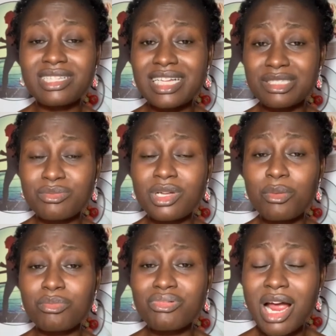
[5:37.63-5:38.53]
That's
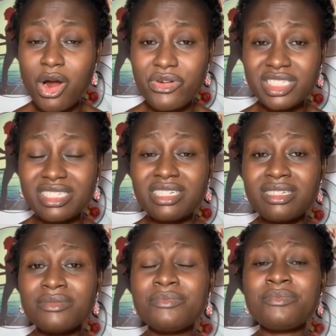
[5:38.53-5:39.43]
priority.
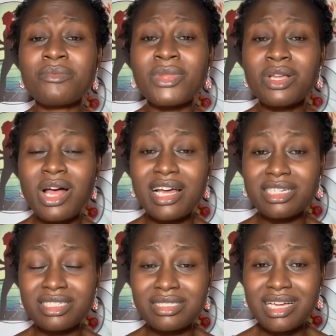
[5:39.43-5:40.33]

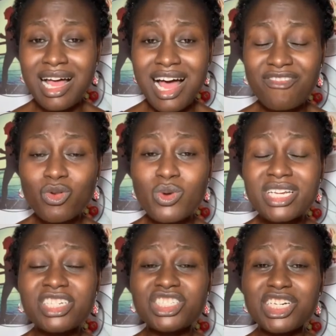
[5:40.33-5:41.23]
And have a
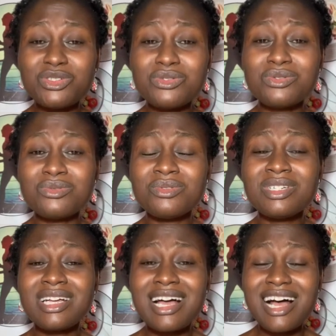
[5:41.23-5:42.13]
weekly schedule,
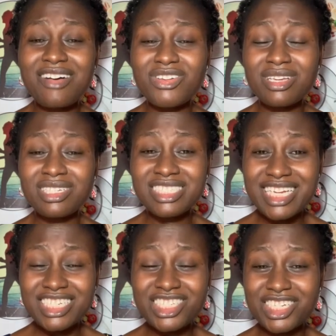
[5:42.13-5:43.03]
have a
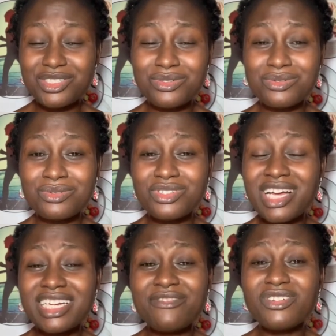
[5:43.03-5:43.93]
daily schedule. You
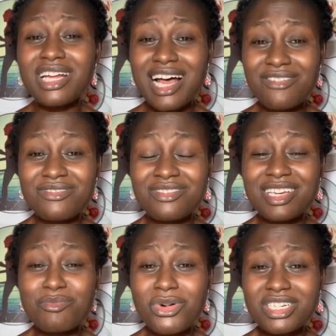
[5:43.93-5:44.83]
can even have
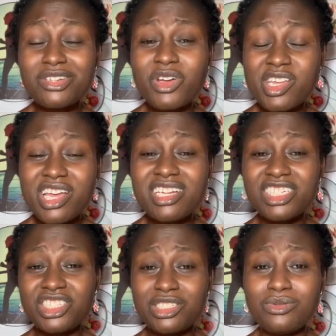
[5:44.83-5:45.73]
a monthly or a yearly
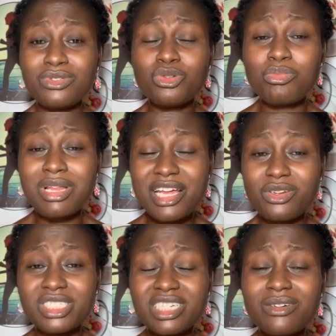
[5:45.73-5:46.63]
schedule to plan
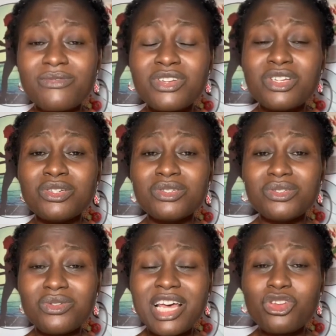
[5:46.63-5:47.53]
yourself
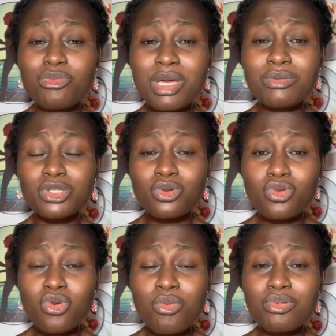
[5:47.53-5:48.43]
so that you'll be able to
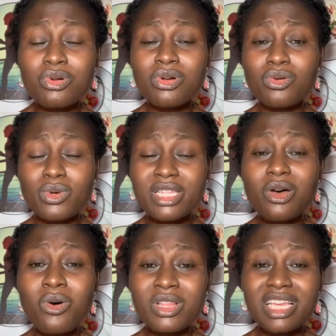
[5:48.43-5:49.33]
cope with
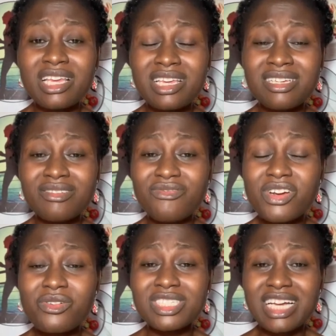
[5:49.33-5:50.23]
all the
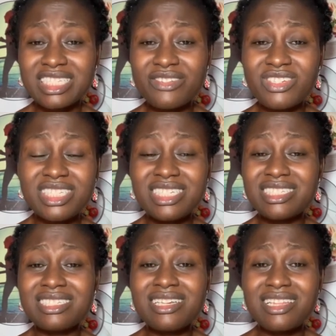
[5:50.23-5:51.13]
various
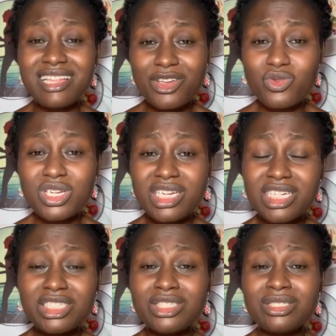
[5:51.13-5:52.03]
activities that you
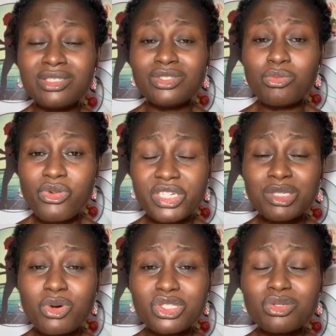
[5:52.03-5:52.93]
need to be
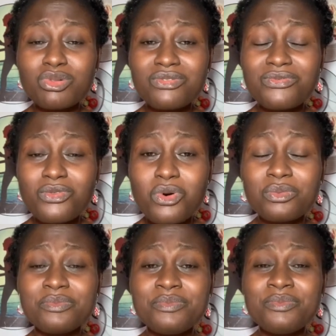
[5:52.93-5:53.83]
responsible for.
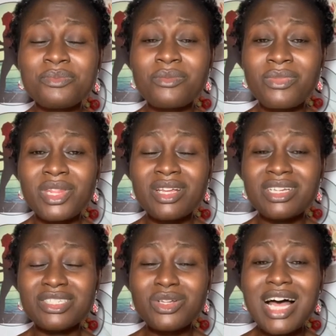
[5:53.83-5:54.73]

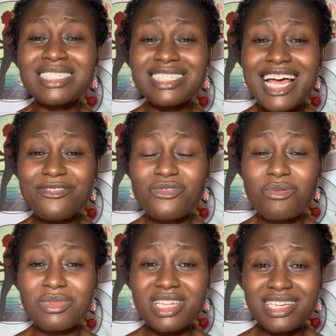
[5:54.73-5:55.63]
So aside
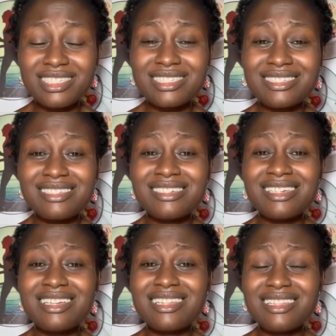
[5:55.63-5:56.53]
from this,
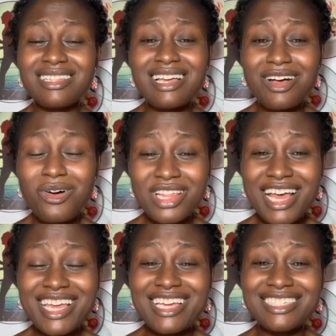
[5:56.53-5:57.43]
there are
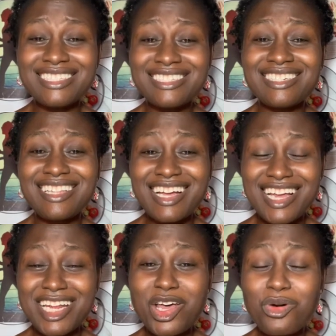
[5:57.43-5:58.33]
other A's that
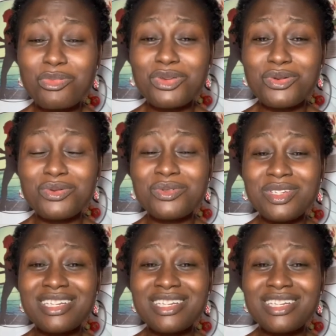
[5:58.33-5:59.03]
can help you.